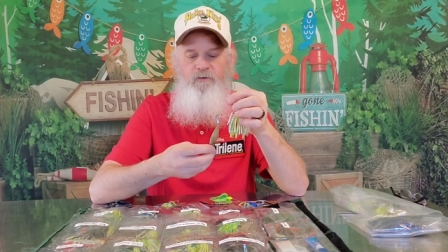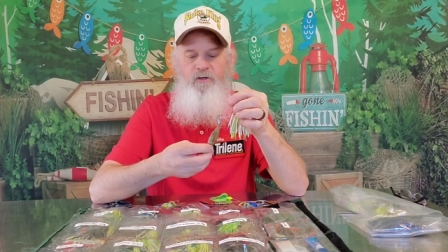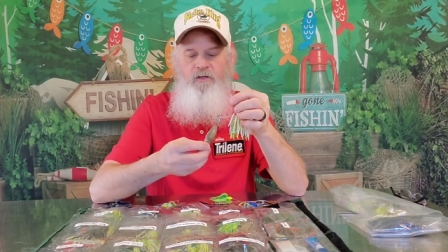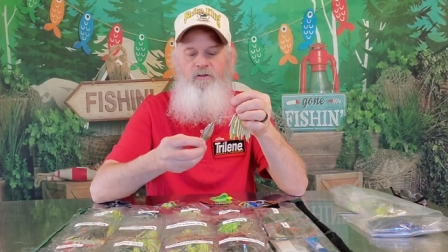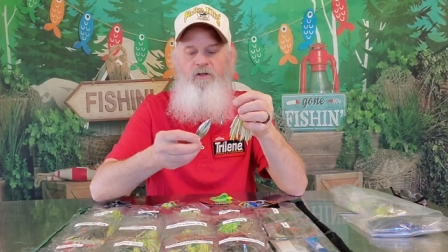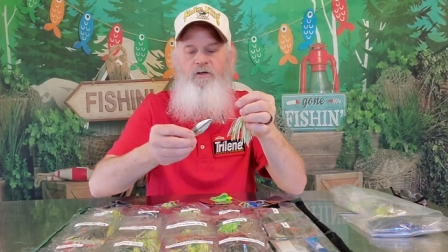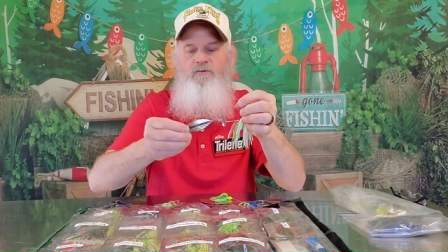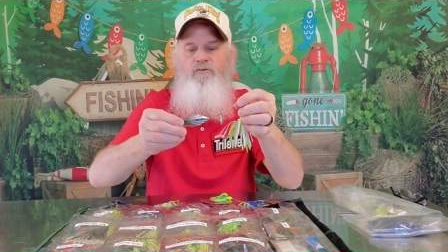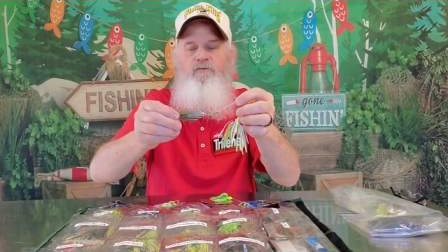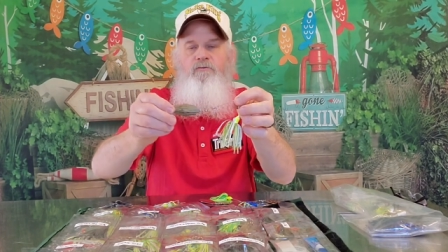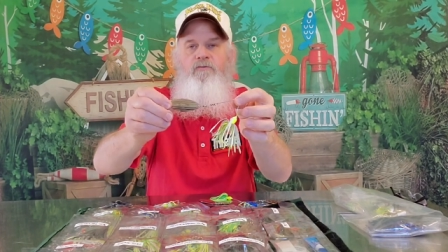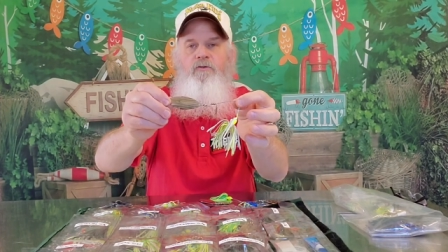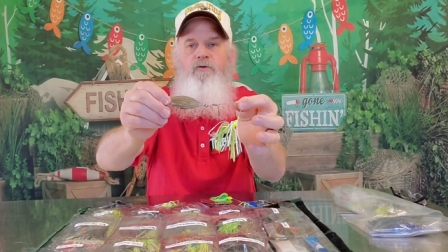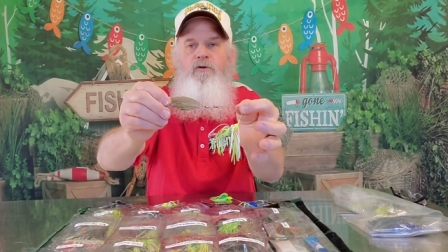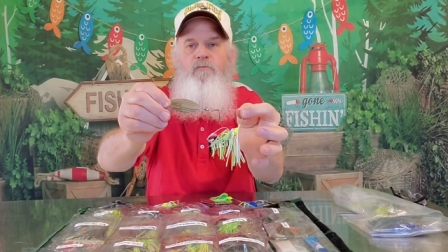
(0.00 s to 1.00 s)
And these are the
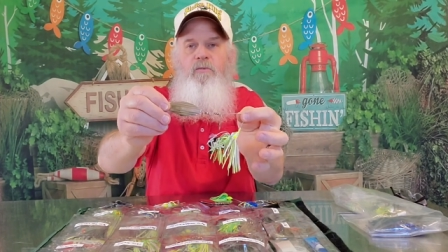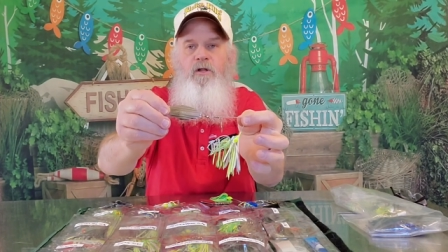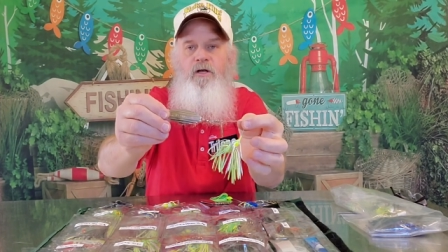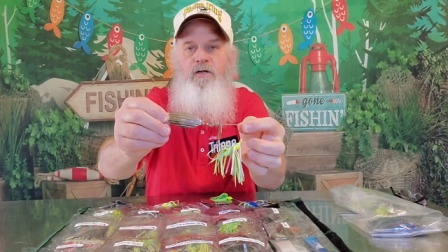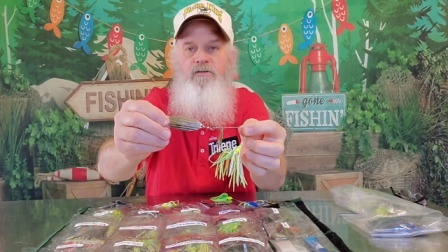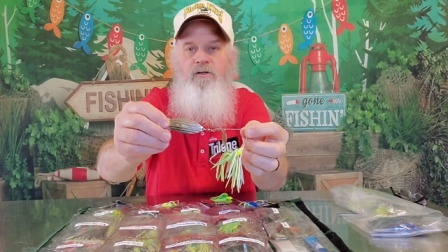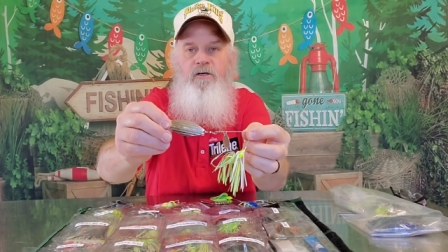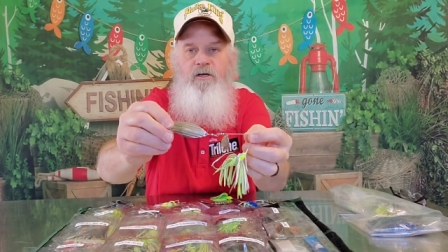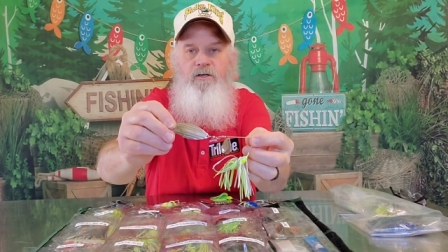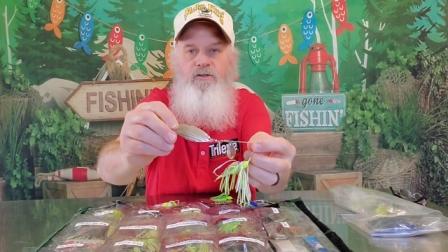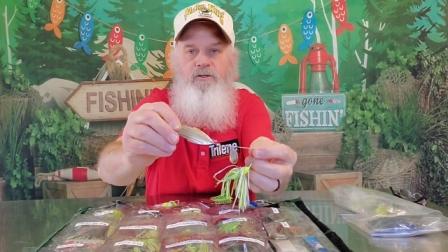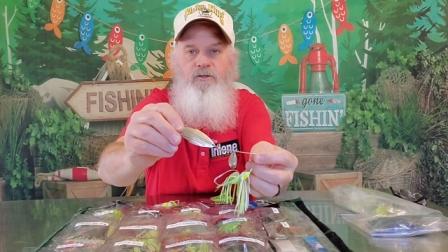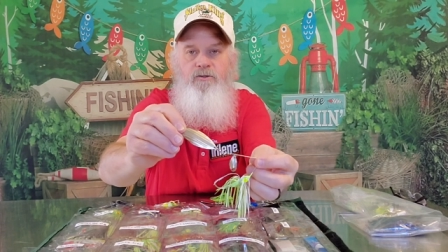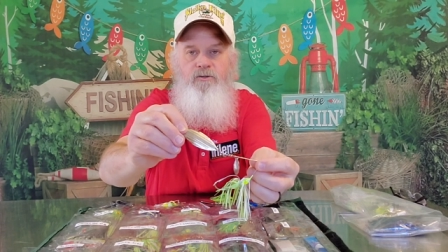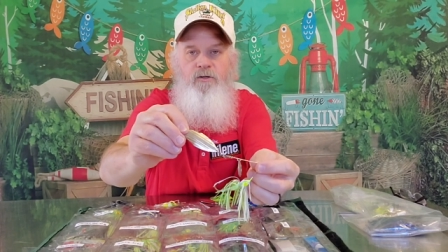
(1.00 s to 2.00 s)
fluted blades, like I
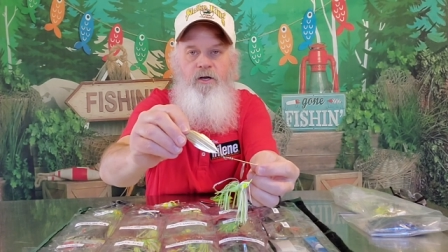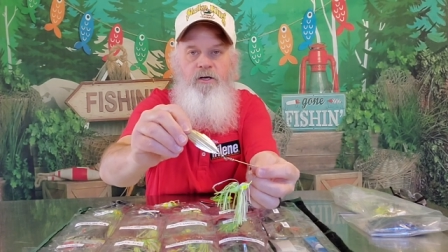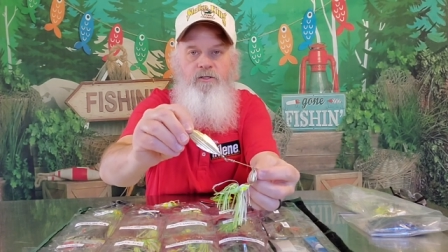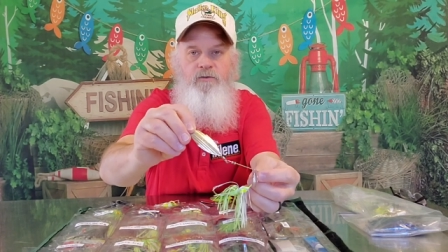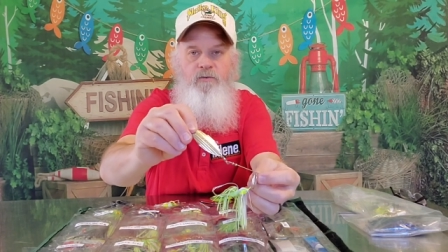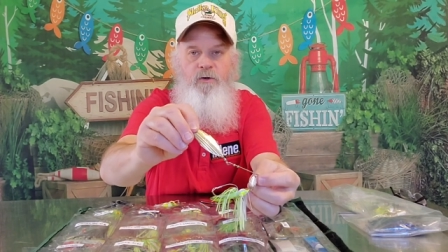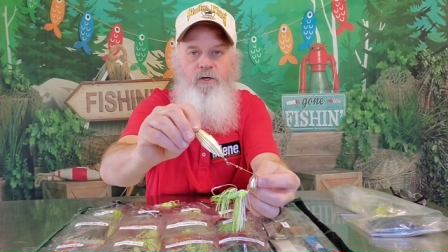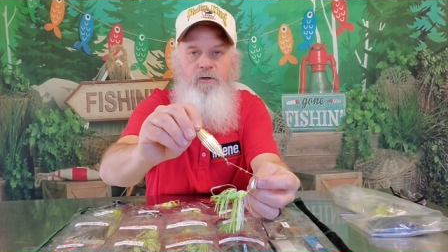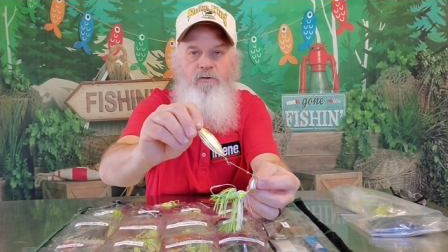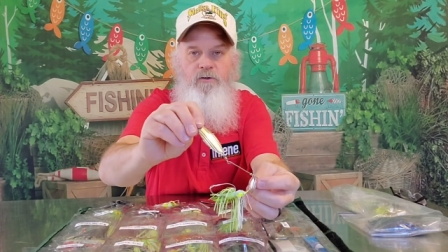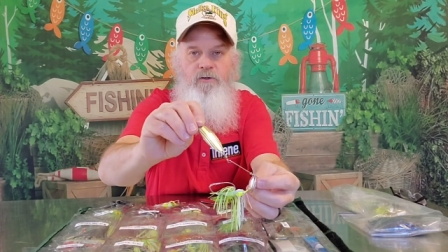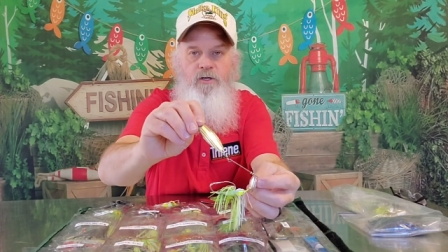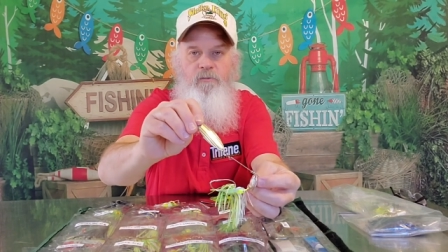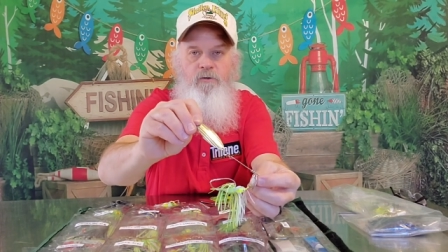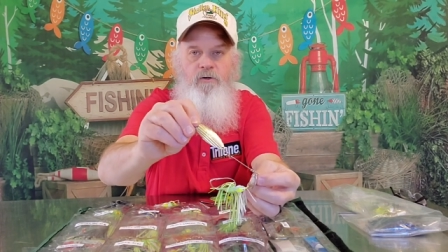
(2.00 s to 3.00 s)
showed you last week on the
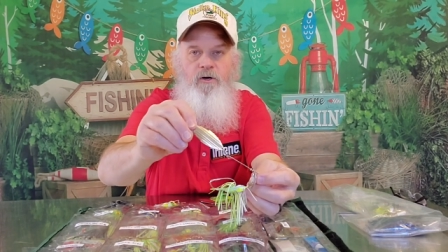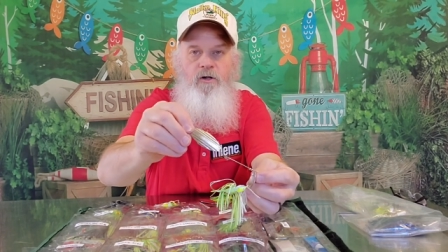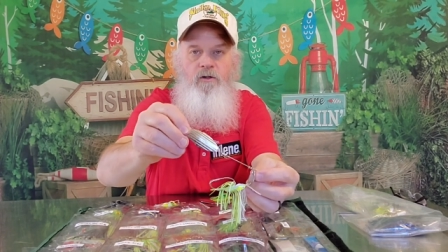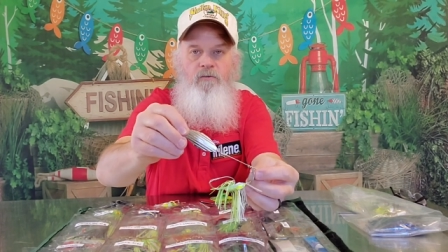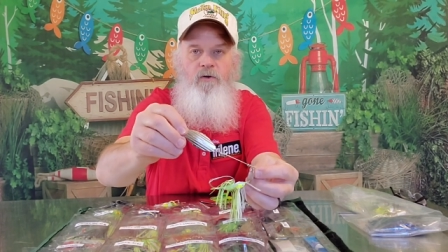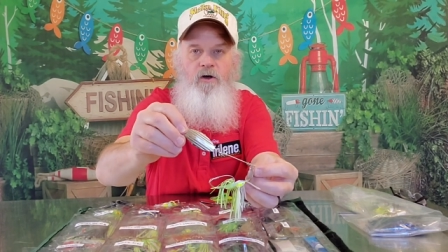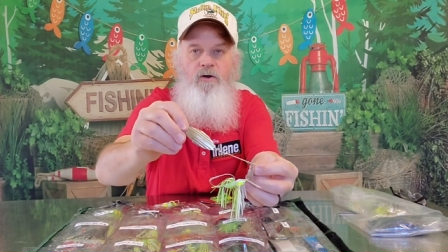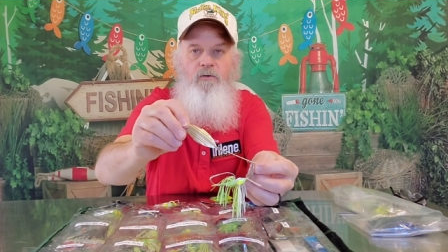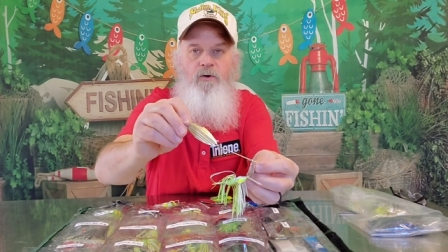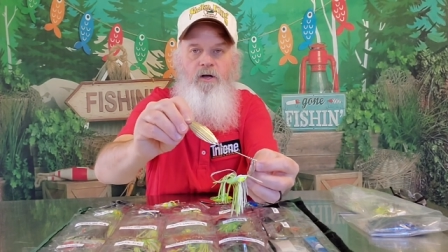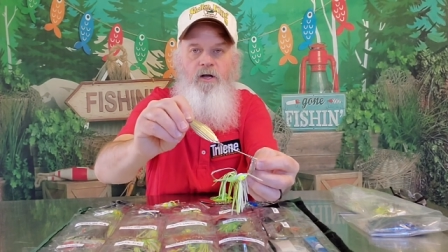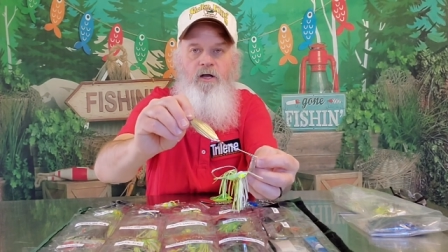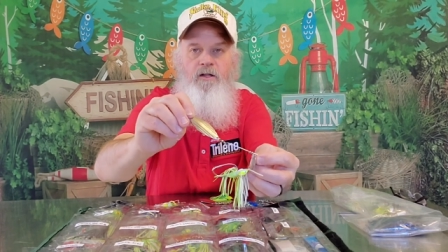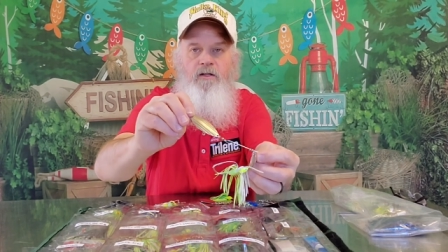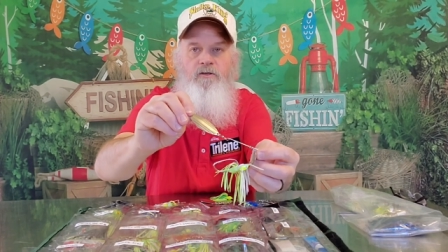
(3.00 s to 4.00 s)
double Colorado I
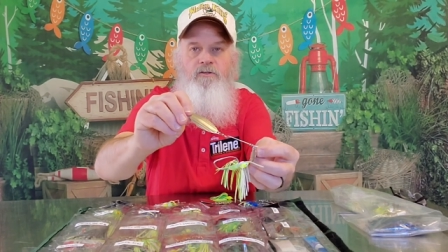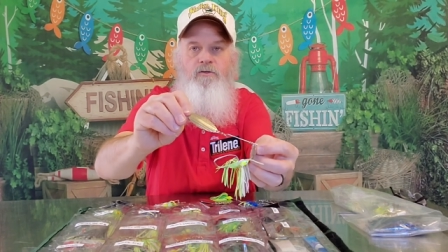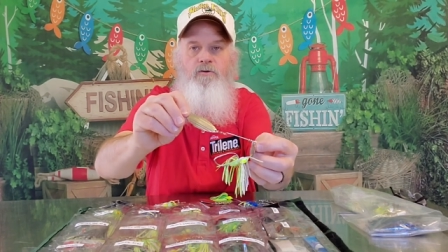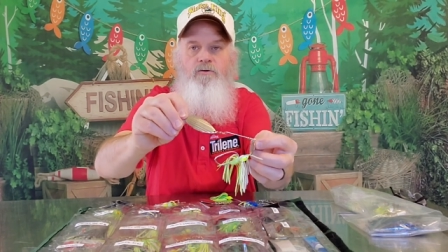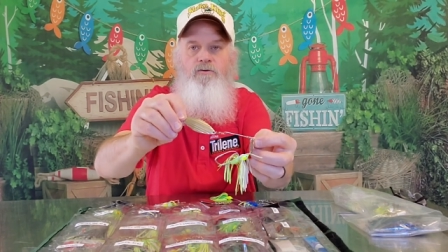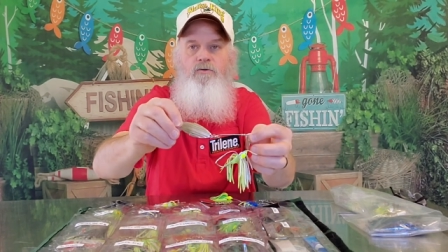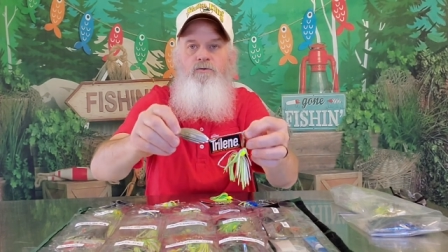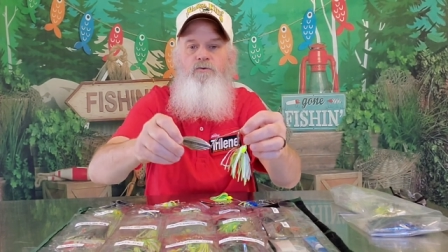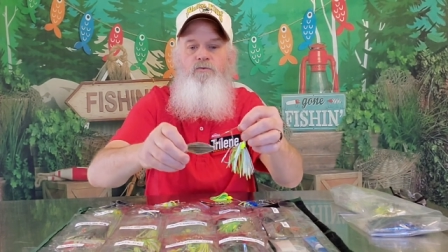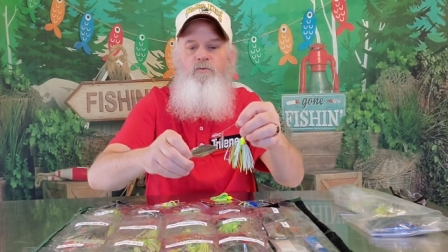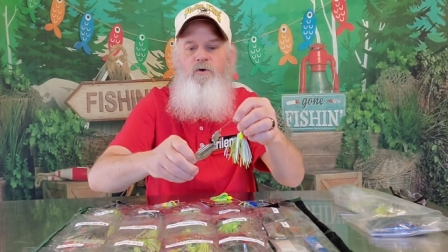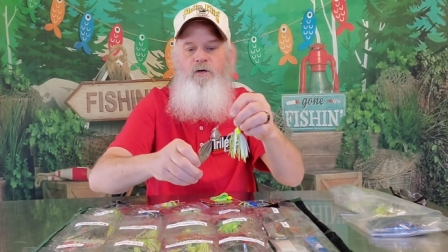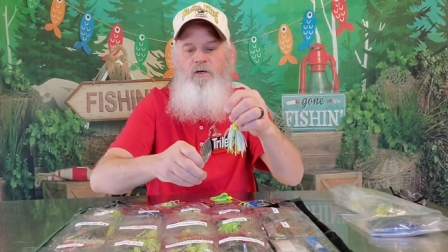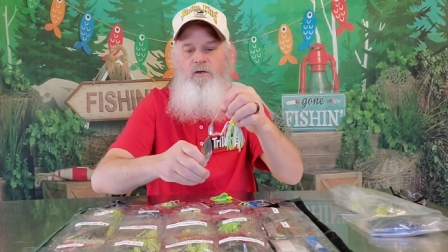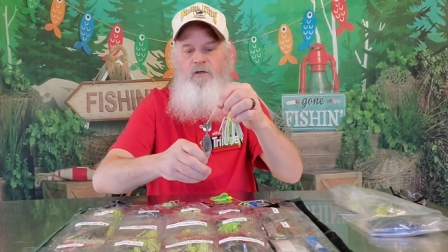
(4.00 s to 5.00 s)
had that's chartreuse and
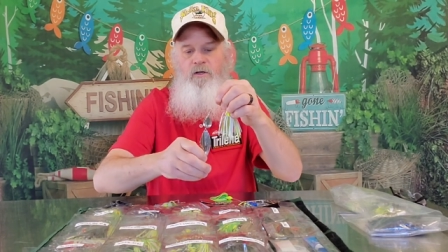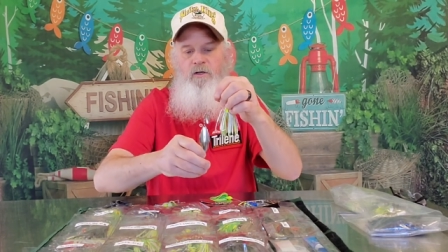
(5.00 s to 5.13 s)
white,